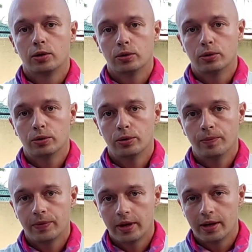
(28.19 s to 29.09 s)

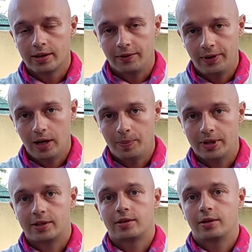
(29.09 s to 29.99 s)
to the
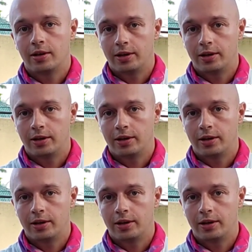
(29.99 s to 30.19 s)
Philippines